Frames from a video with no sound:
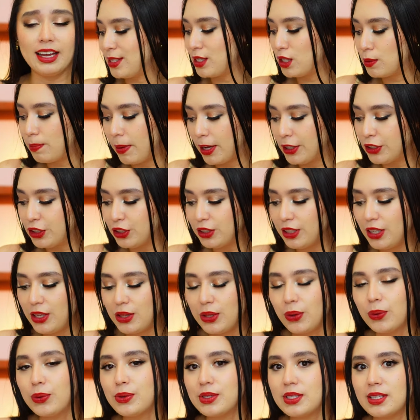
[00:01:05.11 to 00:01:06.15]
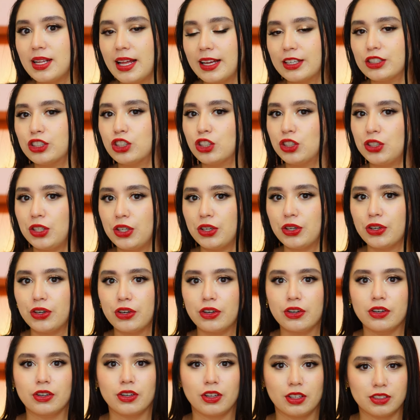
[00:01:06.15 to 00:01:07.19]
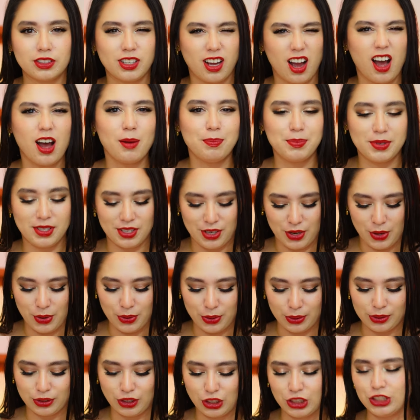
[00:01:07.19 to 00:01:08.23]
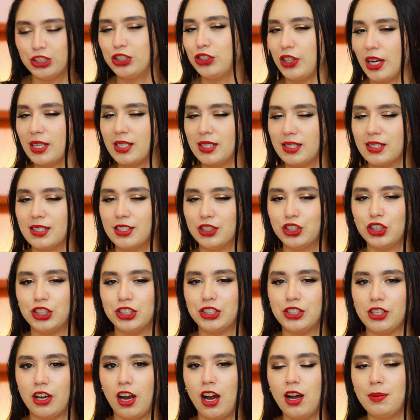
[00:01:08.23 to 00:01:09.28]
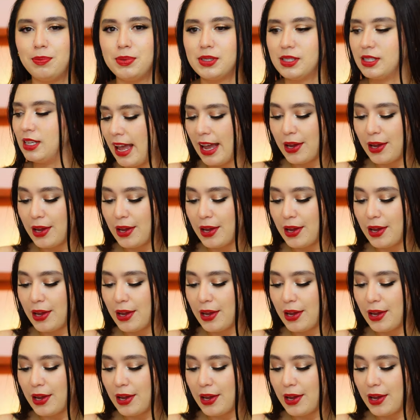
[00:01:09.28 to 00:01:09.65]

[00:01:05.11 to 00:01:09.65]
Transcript: especially those like sheer tops, you know, those sheer dresses and sheer tops.